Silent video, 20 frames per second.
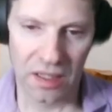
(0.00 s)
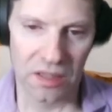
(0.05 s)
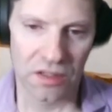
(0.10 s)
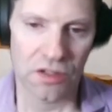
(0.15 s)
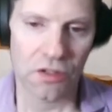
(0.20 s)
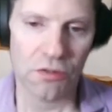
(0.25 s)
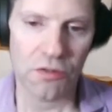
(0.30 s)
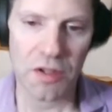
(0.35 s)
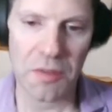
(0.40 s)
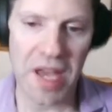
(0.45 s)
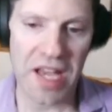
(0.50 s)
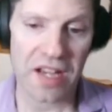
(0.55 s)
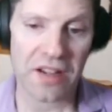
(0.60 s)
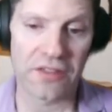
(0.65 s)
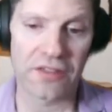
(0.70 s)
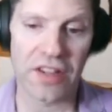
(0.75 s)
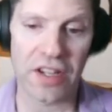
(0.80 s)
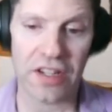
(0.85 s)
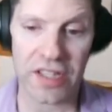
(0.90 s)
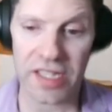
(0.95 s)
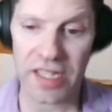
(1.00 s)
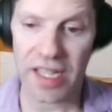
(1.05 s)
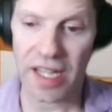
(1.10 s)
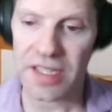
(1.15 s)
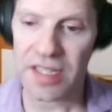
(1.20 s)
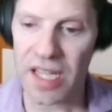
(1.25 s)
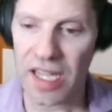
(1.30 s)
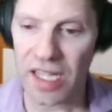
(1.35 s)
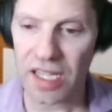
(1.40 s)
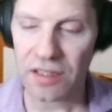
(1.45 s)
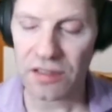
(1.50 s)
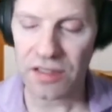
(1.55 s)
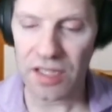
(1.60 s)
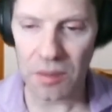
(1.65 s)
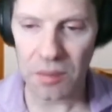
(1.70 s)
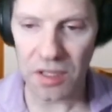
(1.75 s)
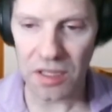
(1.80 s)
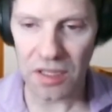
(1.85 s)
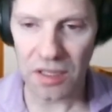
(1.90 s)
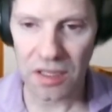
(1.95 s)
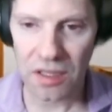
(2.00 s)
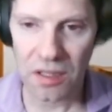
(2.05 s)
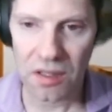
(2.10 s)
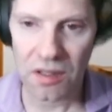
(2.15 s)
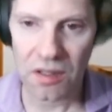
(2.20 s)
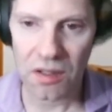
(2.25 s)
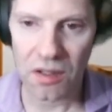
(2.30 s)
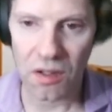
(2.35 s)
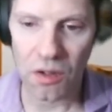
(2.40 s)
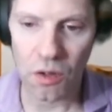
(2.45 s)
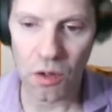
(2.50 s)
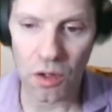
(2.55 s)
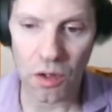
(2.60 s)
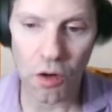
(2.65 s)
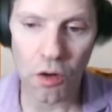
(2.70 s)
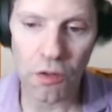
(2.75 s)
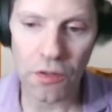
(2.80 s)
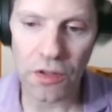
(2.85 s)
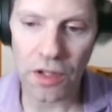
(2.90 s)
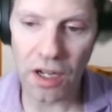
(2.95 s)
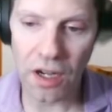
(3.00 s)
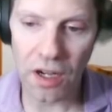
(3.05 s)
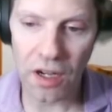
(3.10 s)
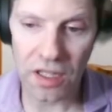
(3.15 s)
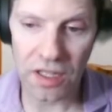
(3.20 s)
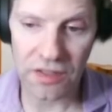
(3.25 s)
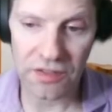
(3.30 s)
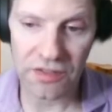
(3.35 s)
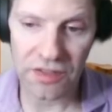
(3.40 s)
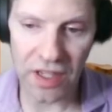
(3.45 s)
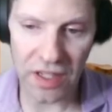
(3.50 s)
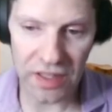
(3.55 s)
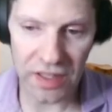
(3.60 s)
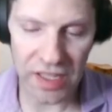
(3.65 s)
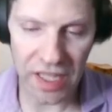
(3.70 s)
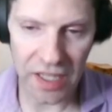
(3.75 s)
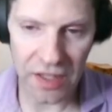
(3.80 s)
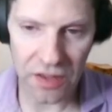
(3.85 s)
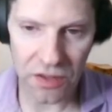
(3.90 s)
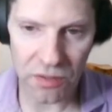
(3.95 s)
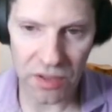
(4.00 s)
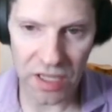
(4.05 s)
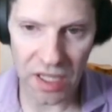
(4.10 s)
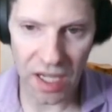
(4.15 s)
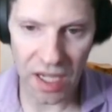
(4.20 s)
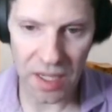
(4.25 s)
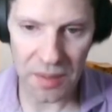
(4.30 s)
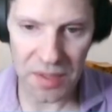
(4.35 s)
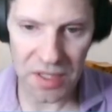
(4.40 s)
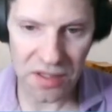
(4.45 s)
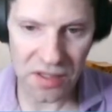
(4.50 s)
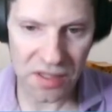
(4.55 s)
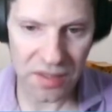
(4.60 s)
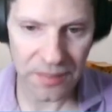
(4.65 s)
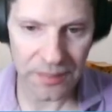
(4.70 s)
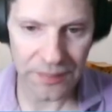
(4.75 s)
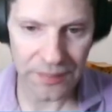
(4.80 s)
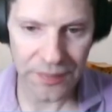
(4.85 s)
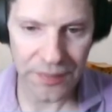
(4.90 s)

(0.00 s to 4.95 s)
Do we make a very light takeout double or overcall a very light 3 diamonds?